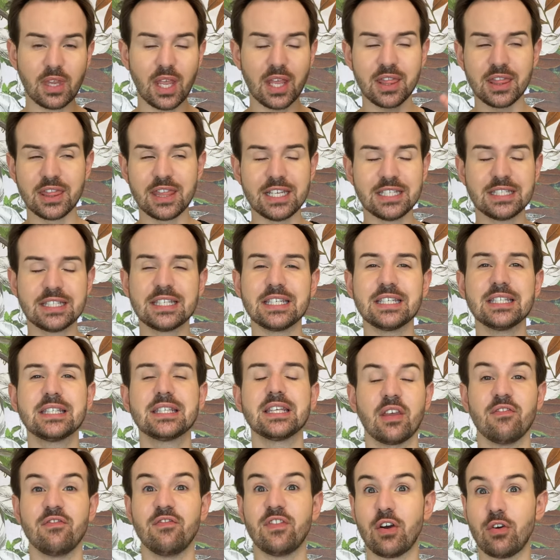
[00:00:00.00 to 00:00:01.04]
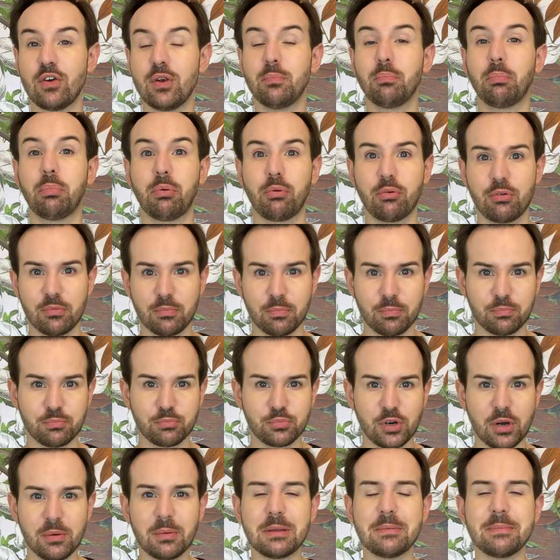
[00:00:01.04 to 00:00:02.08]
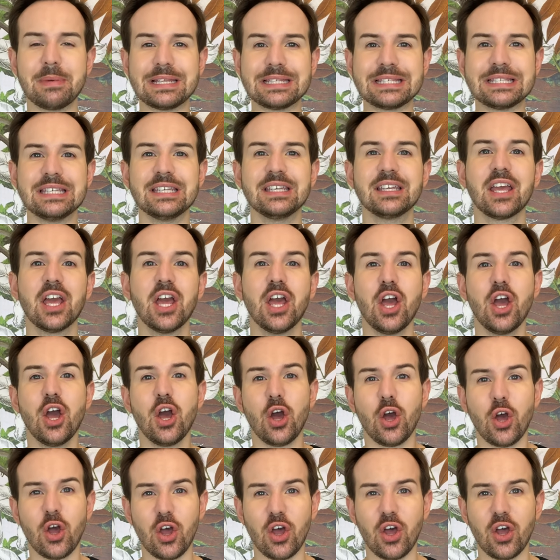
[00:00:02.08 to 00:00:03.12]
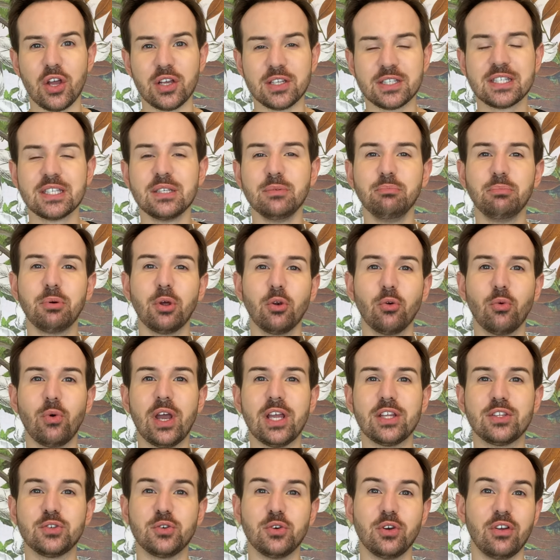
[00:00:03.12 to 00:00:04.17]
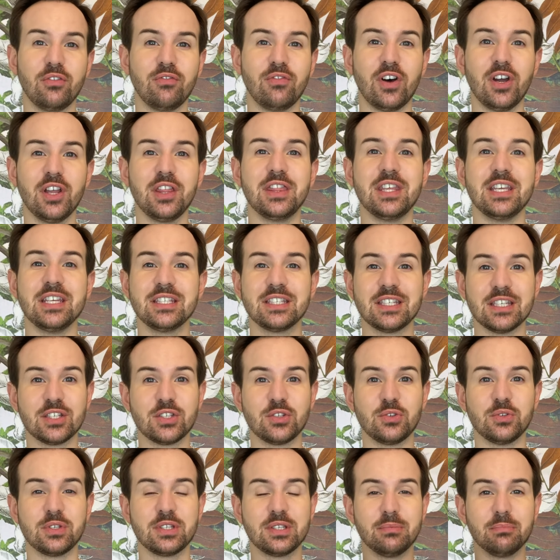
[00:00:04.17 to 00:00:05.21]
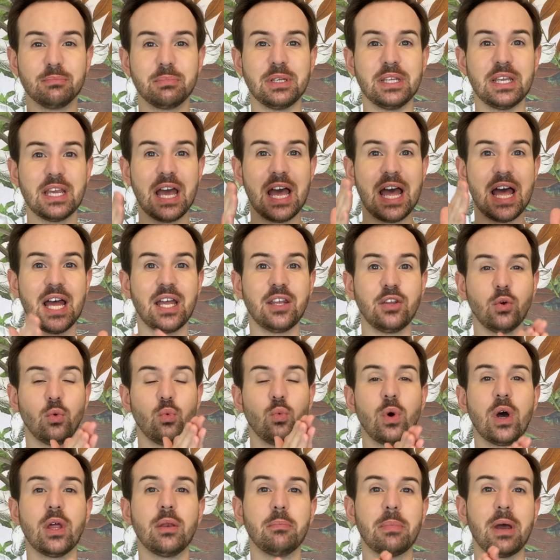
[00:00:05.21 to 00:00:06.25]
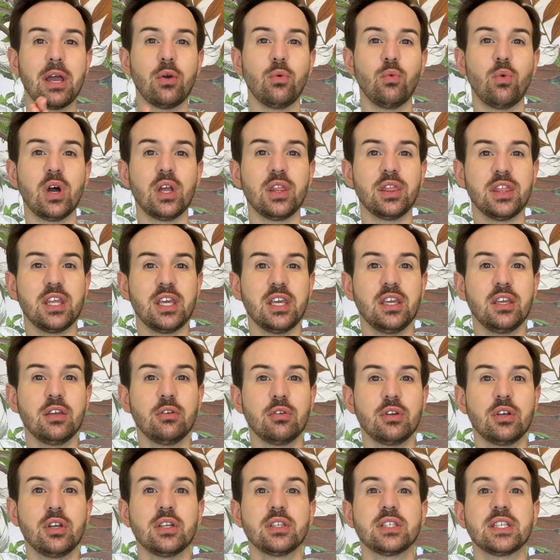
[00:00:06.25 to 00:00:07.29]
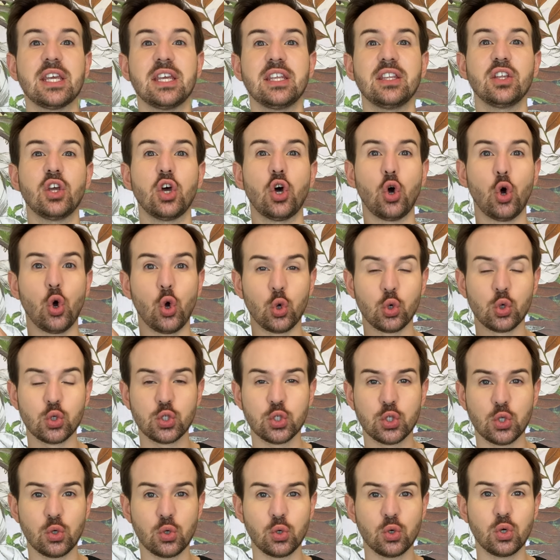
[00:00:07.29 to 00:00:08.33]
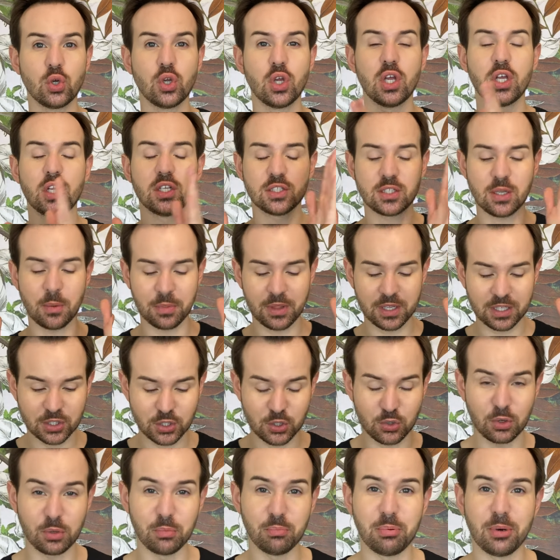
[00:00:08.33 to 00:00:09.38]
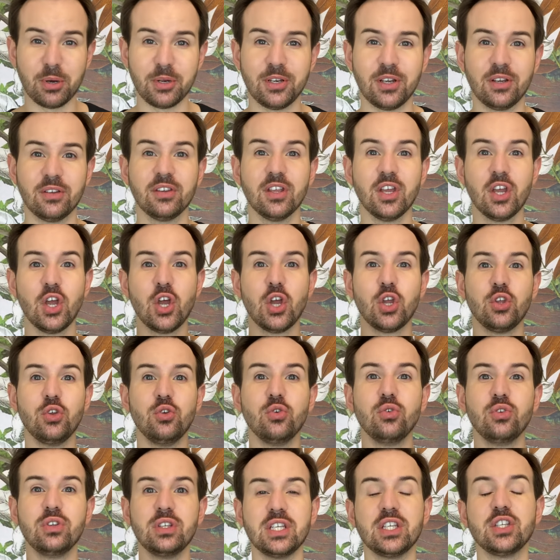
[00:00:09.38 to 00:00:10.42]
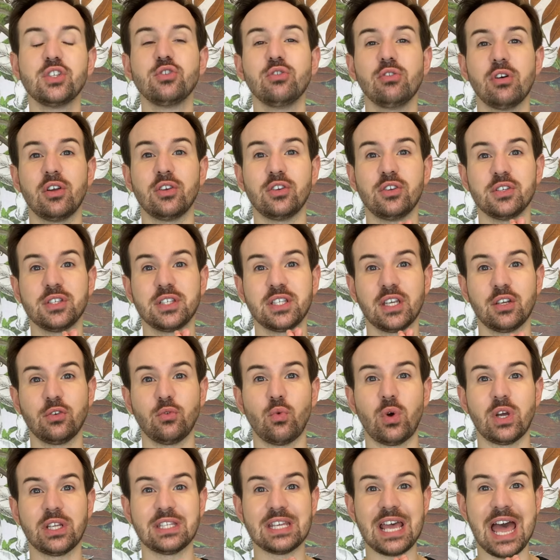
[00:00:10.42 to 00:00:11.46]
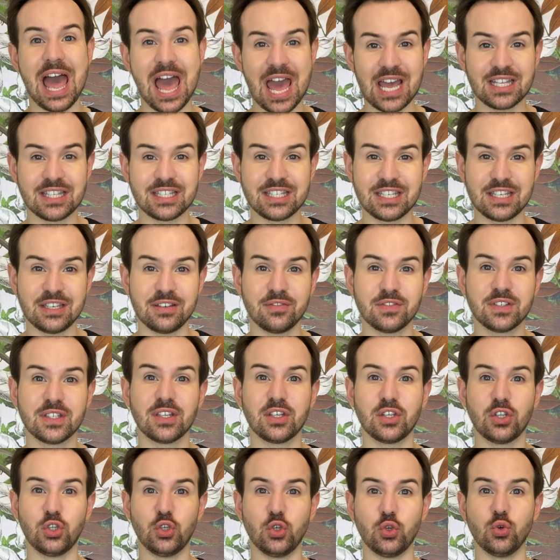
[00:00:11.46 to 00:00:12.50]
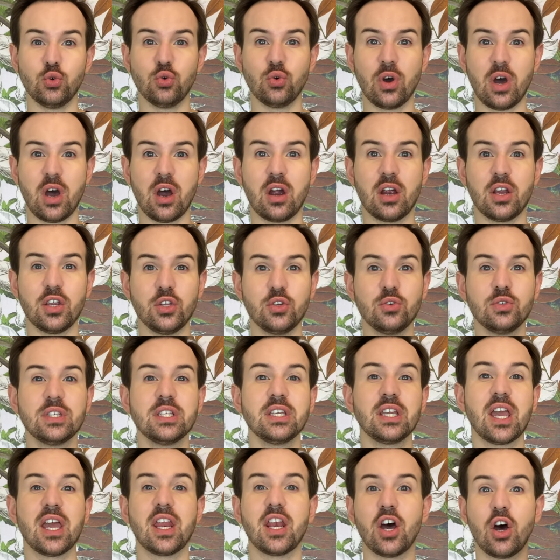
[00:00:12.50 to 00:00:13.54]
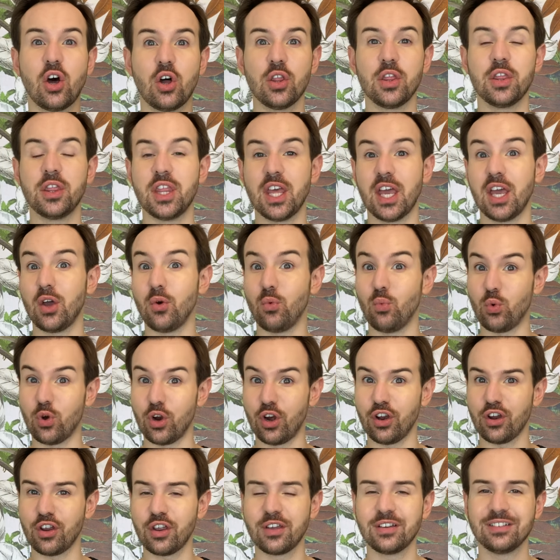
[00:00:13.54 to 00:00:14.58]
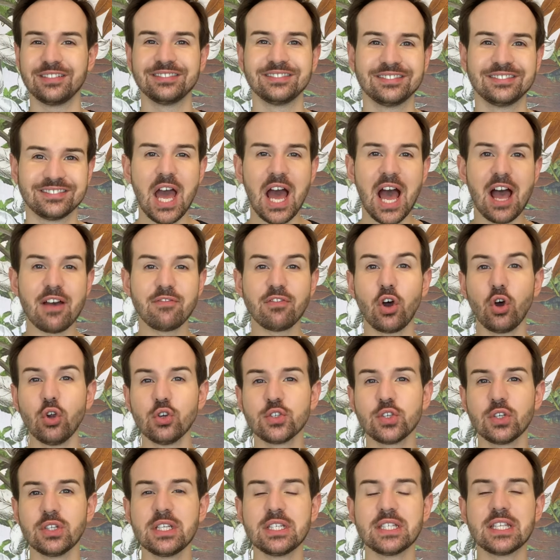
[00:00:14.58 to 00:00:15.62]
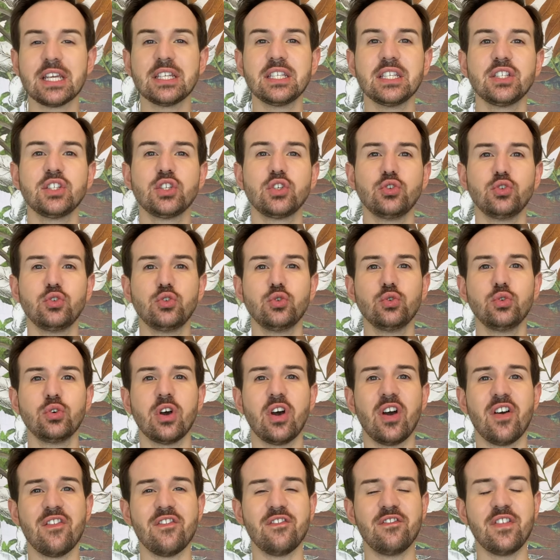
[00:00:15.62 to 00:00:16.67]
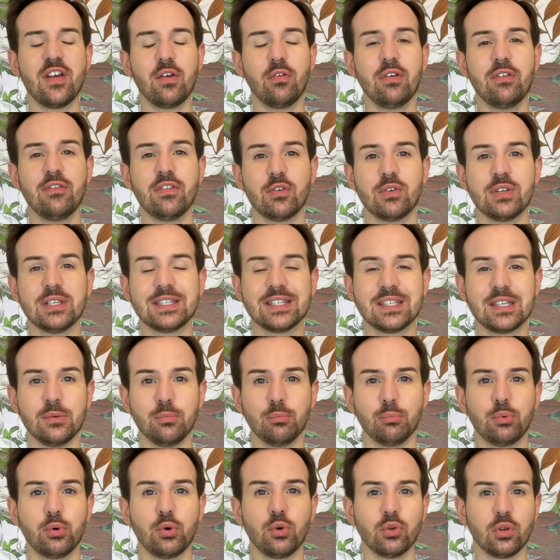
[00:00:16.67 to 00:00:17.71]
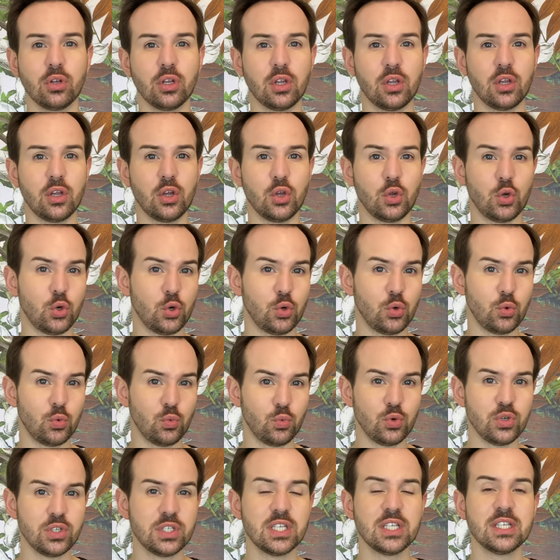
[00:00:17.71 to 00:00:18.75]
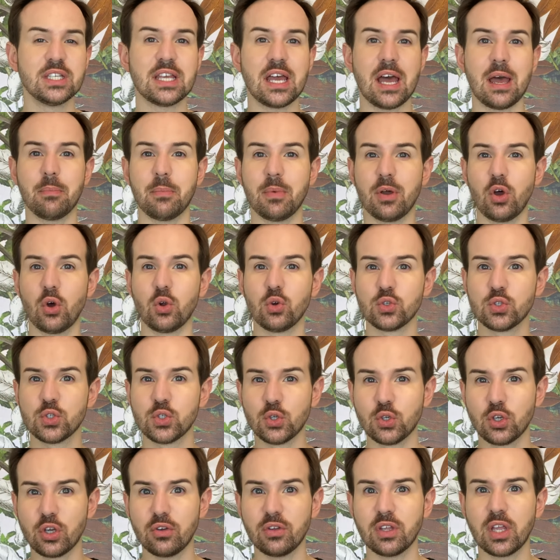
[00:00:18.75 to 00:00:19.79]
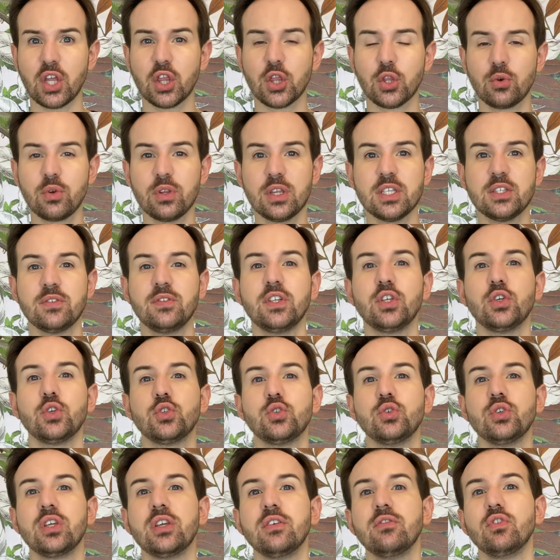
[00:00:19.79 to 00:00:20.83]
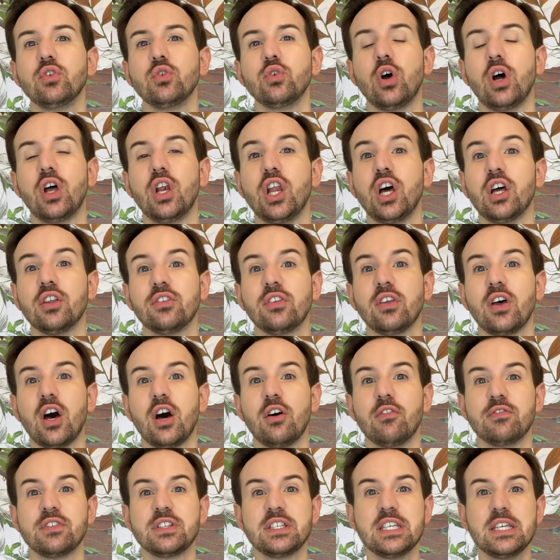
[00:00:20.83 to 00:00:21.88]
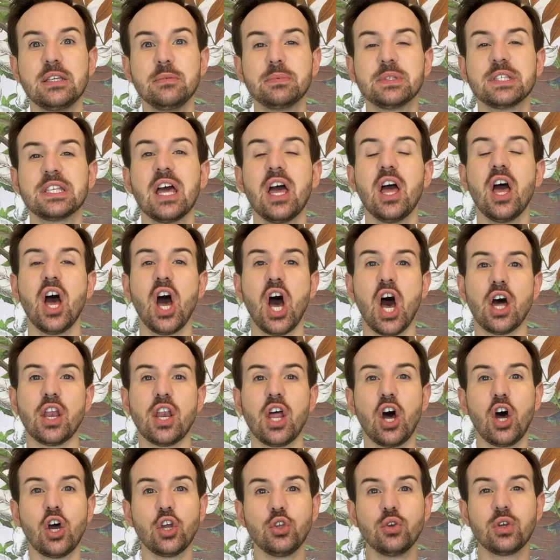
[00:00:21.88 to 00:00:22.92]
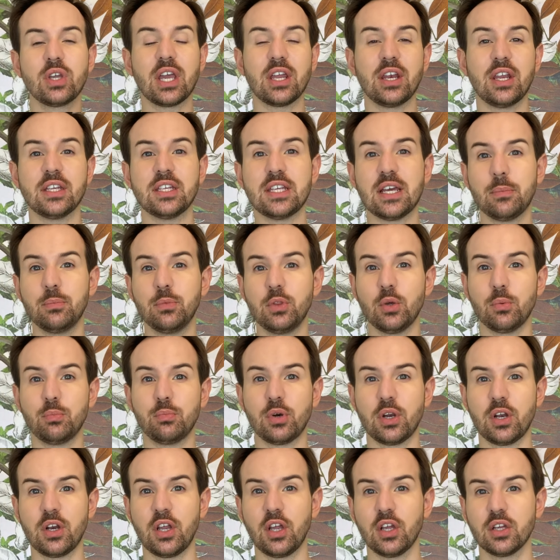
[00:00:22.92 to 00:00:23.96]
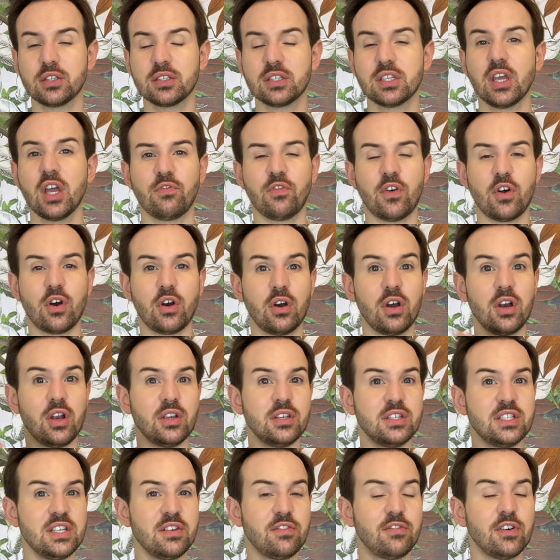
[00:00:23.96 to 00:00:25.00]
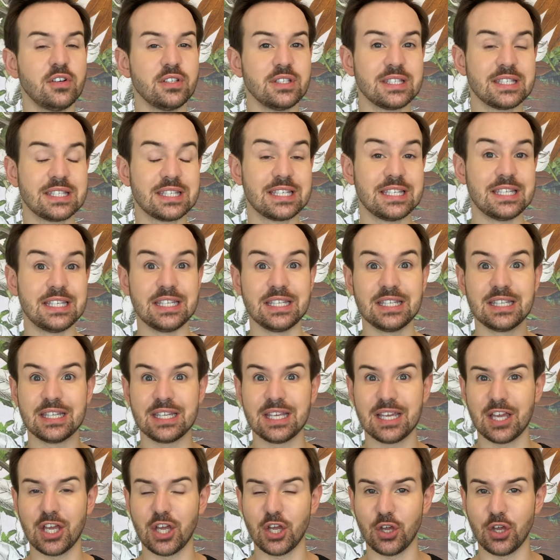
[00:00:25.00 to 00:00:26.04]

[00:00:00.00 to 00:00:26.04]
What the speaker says: this is very problematic. A simple way to avoid this is to simply add one by one the ingredients, and also something so important, you need to understand what actives you are using and how they work. I've also decided to do a very, very simple routine. I'm also going through this video to give you a lot of tips on how you can adapt the product for different skin